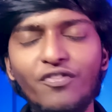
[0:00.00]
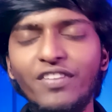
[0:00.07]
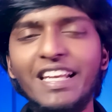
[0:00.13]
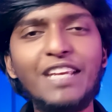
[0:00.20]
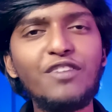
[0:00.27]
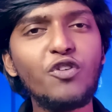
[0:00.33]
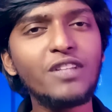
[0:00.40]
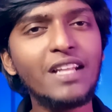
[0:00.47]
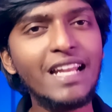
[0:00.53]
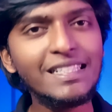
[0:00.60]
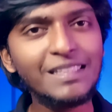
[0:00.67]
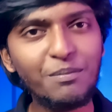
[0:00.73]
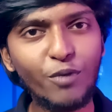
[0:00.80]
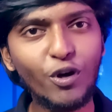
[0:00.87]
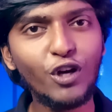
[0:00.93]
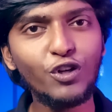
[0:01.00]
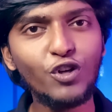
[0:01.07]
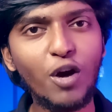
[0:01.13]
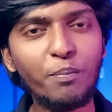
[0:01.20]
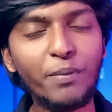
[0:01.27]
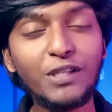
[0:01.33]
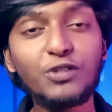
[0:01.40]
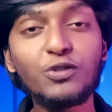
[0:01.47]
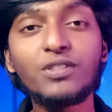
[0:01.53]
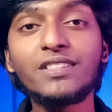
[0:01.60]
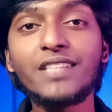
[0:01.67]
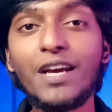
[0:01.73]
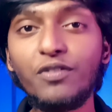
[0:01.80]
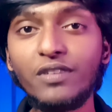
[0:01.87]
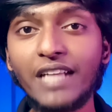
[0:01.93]
We leave out the less important topics to
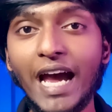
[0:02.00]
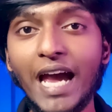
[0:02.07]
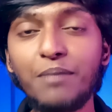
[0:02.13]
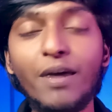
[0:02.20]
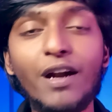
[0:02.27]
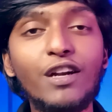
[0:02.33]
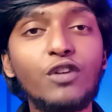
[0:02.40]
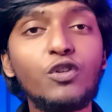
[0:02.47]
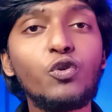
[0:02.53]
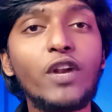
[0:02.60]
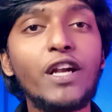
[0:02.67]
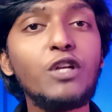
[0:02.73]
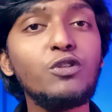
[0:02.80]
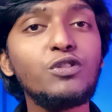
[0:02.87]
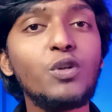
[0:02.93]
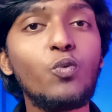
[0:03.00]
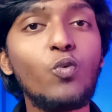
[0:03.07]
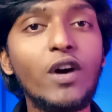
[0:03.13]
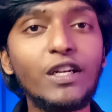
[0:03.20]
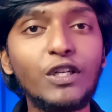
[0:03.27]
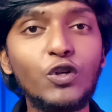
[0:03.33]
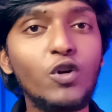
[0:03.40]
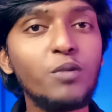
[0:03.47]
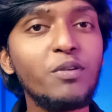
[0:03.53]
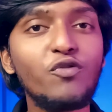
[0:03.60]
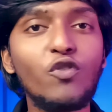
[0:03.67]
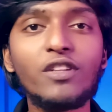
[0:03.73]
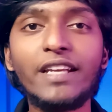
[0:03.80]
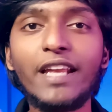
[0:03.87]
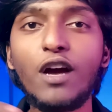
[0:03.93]
save time and to reduce the workload
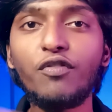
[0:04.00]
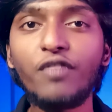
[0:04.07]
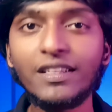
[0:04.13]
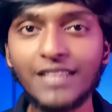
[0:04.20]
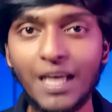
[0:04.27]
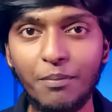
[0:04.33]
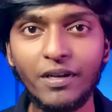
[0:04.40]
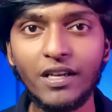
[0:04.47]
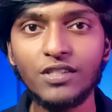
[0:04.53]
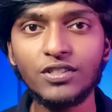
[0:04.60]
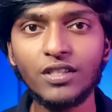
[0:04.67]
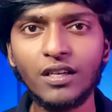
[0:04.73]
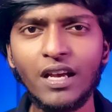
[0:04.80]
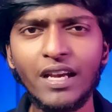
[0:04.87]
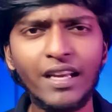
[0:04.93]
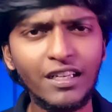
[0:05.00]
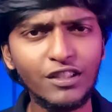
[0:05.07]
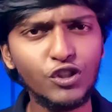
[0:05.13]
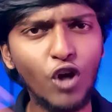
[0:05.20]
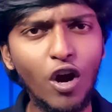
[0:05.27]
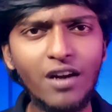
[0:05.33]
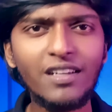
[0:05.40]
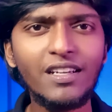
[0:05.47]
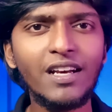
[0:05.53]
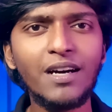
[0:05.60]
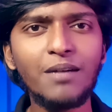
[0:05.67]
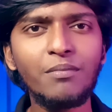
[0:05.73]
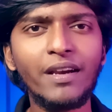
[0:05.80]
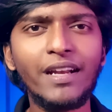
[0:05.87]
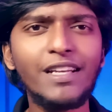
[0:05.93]
before the day of examination. In short
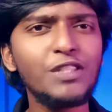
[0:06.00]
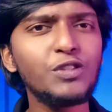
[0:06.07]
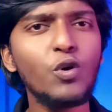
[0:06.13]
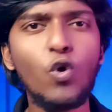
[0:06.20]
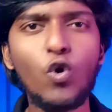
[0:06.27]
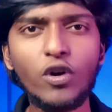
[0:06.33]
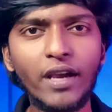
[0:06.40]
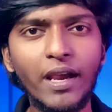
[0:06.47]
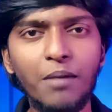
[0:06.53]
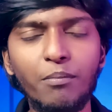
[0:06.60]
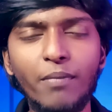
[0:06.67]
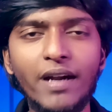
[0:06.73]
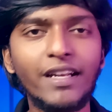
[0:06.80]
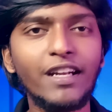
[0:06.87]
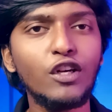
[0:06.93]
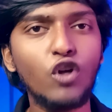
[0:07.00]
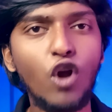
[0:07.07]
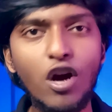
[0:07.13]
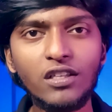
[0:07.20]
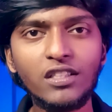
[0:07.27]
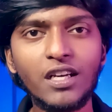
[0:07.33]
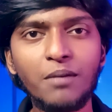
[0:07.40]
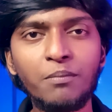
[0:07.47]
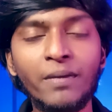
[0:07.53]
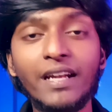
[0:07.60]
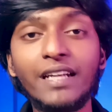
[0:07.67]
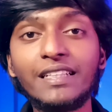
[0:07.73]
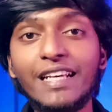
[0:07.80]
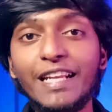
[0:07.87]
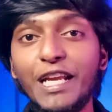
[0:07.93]
term, it is okay, but in long term,
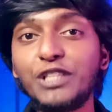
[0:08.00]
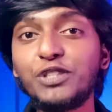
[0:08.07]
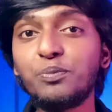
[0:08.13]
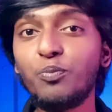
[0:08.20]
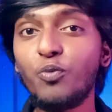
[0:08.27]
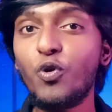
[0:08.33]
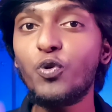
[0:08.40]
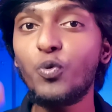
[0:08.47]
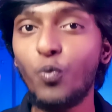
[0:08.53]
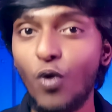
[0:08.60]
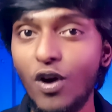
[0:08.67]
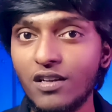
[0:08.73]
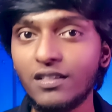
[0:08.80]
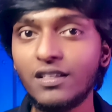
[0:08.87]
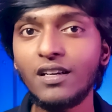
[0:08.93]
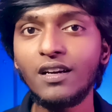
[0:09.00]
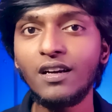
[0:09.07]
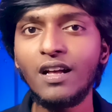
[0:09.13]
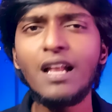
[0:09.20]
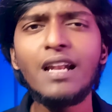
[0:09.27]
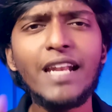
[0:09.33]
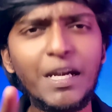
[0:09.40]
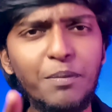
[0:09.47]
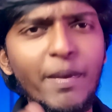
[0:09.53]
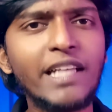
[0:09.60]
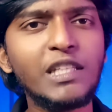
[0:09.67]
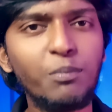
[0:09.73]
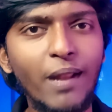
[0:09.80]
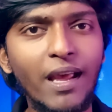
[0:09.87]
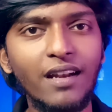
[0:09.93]
it creates more work. Let me
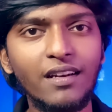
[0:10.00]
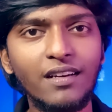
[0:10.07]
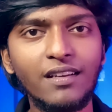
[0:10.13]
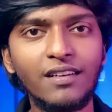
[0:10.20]
explain.